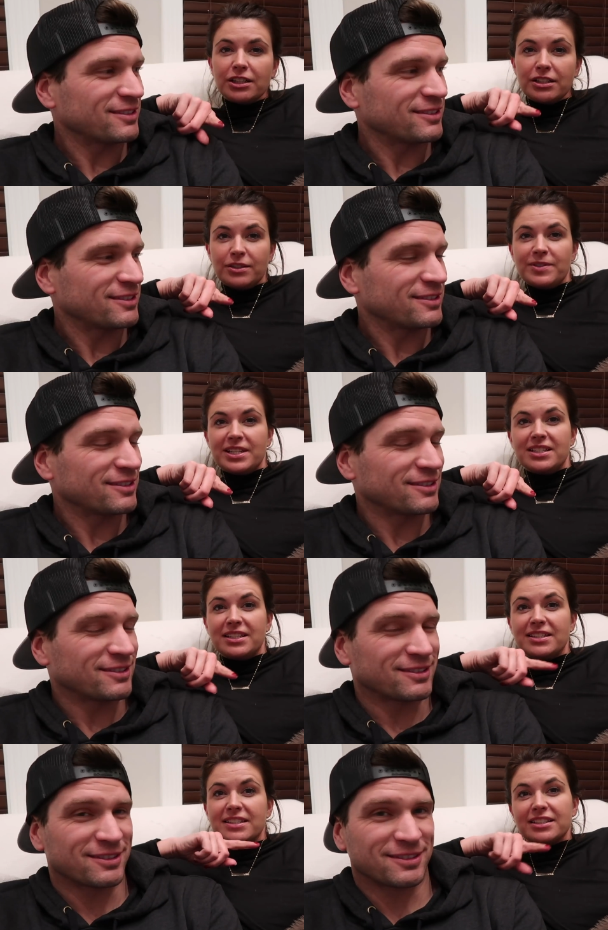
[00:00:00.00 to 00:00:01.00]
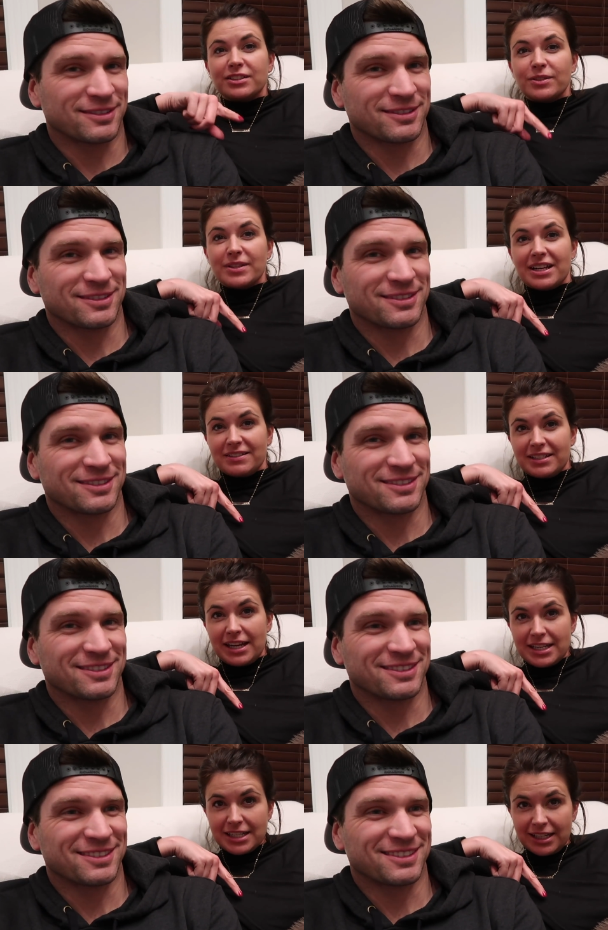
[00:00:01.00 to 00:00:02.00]
Speaker 1: good news is it's still
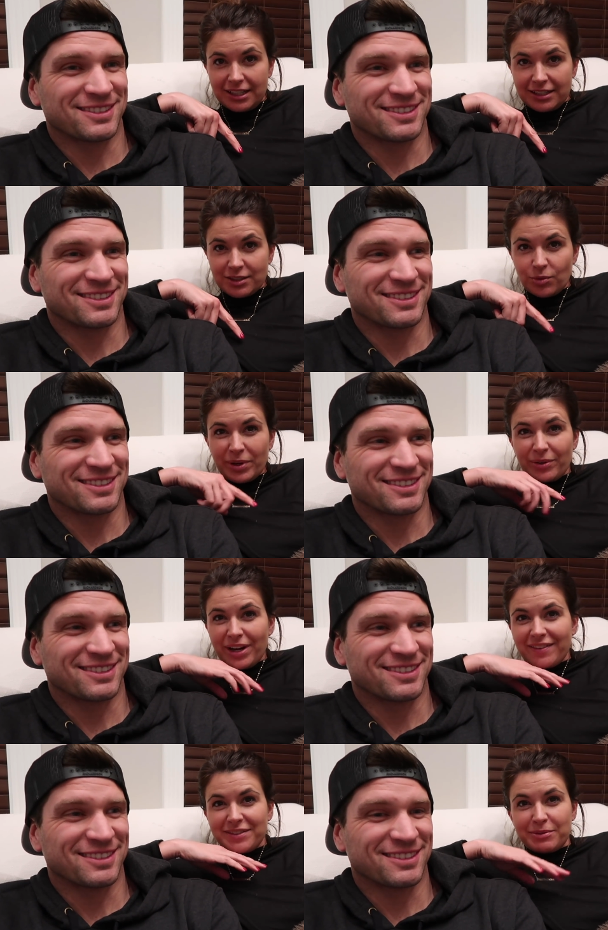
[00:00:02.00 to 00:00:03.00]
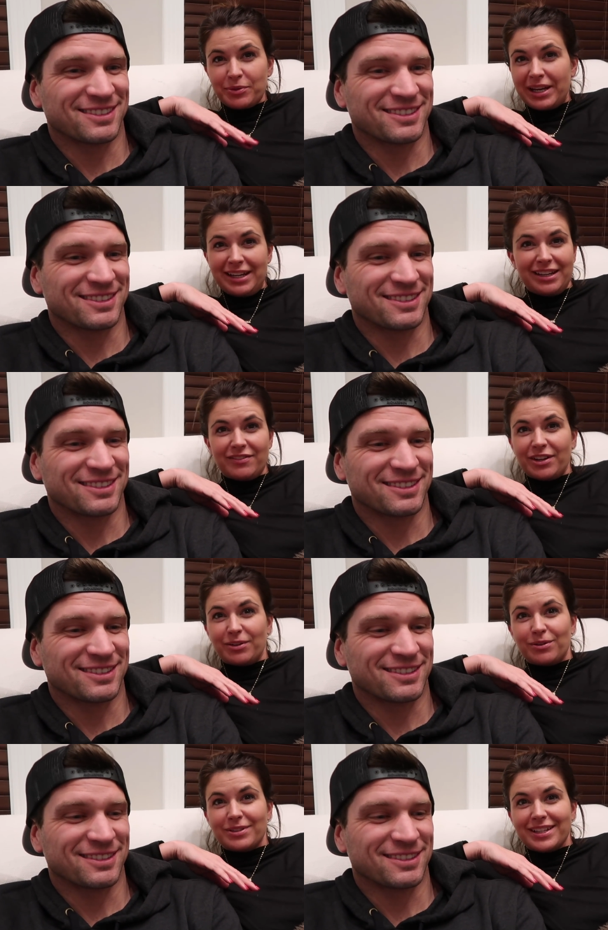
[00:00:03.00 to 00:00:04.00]
2019, so we don't have to do any of our
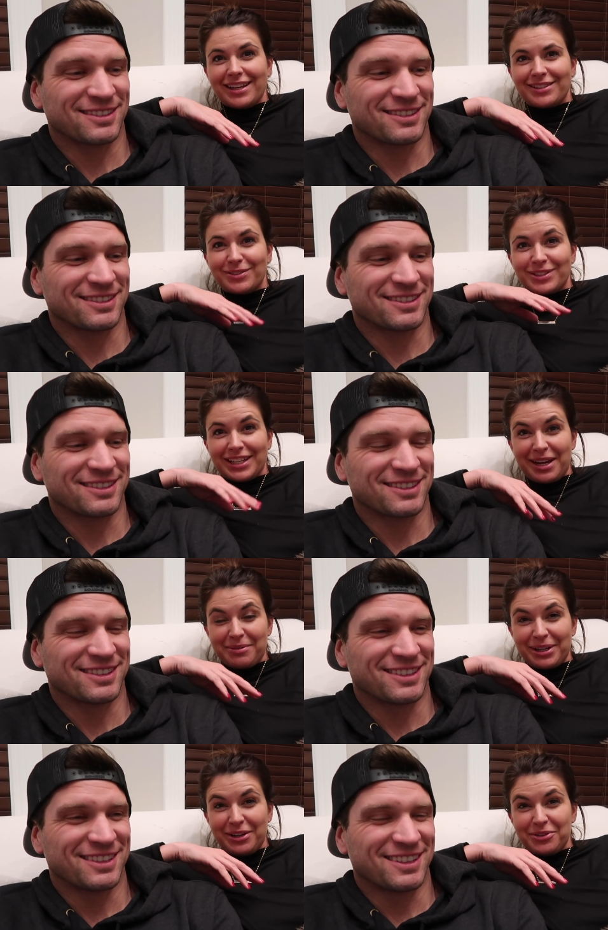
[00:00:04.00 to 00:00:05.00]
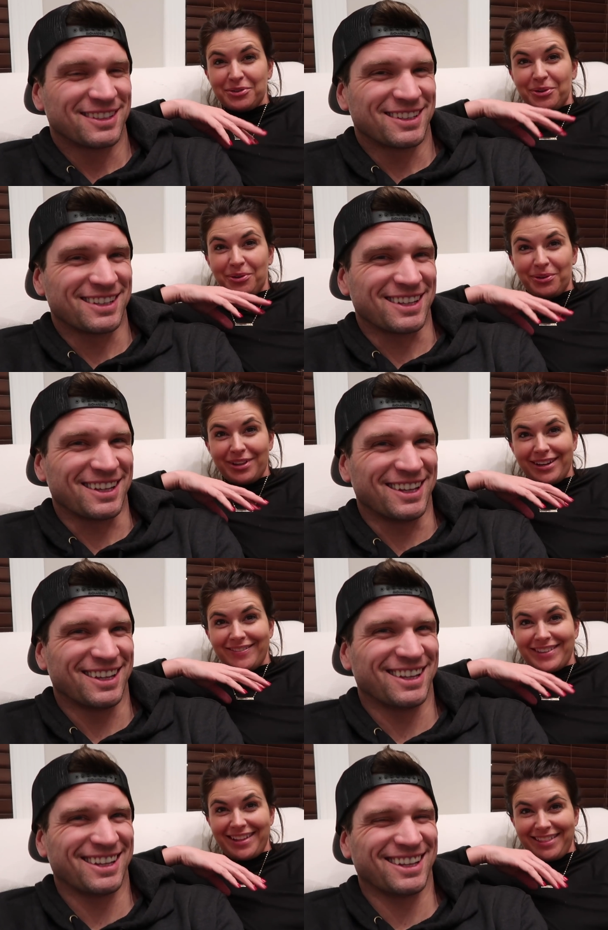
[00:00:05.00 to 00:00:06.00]
goals yet. So tonight we're gonna do a whole lot
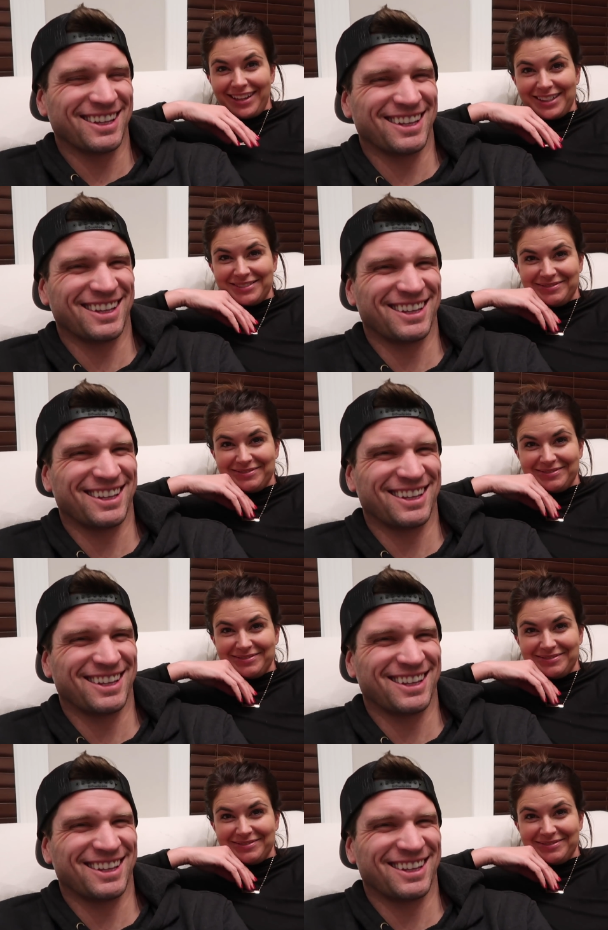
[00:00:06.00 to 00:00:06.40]
of nothing.